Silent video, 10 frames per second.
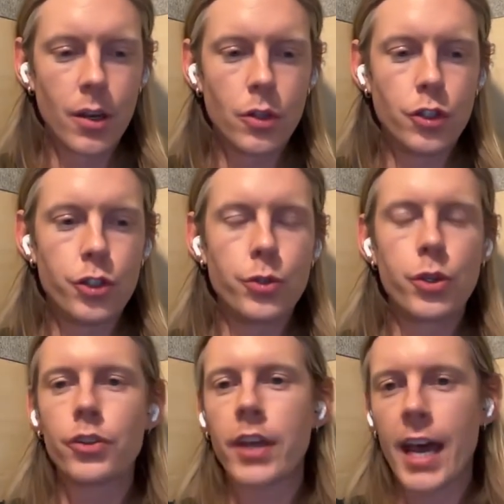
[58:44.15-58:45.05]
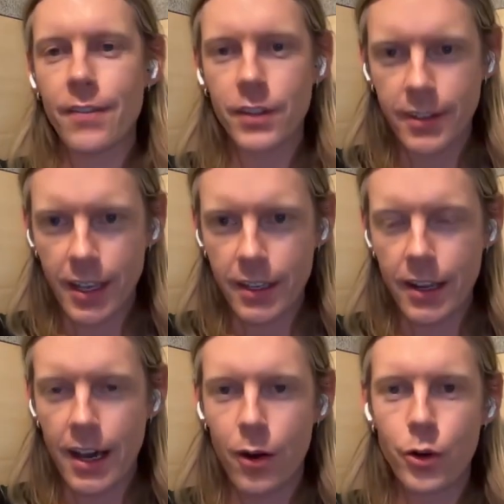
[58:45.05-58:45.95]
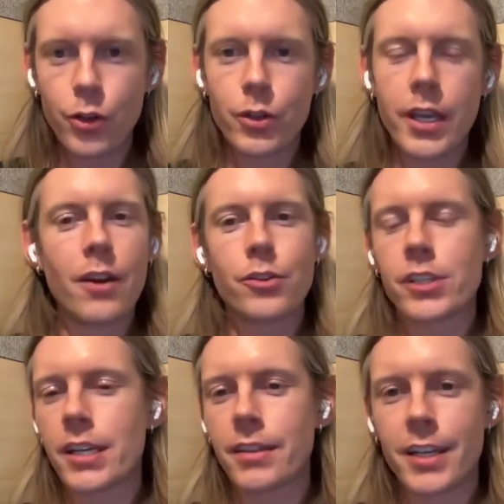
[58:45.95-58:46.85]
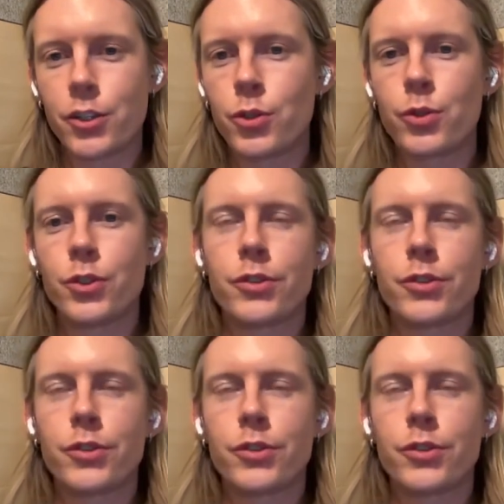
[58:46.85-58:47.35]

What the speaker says: you don't have the data, or you cannot say that you